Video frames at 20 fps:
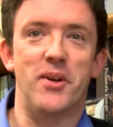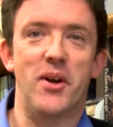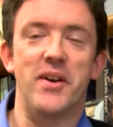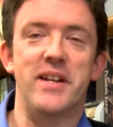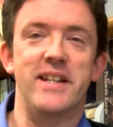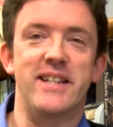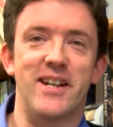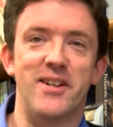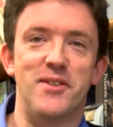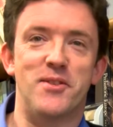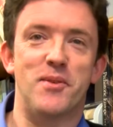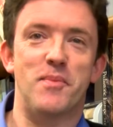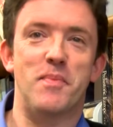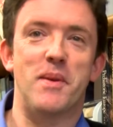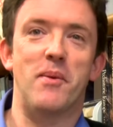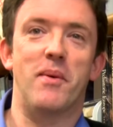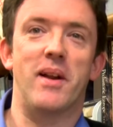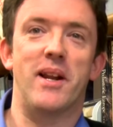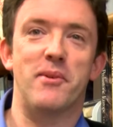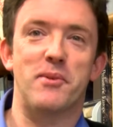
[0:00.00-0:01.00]
got in touch with
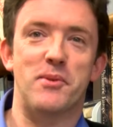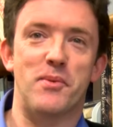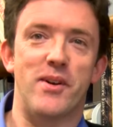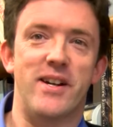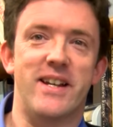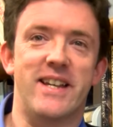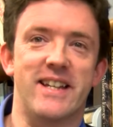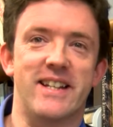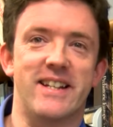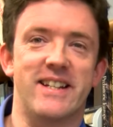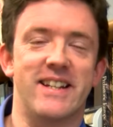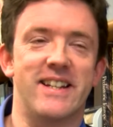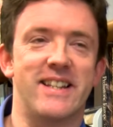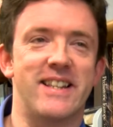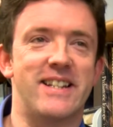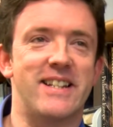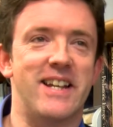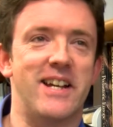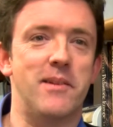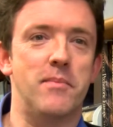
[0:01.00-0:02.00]
me while I was working at
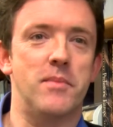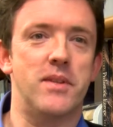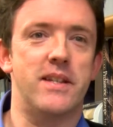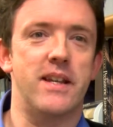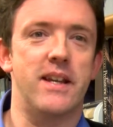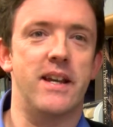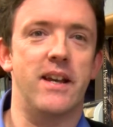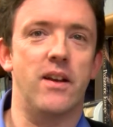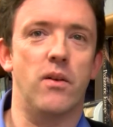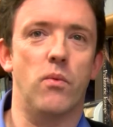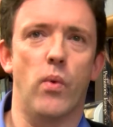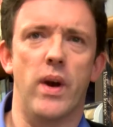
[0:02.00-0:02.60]
the time saying,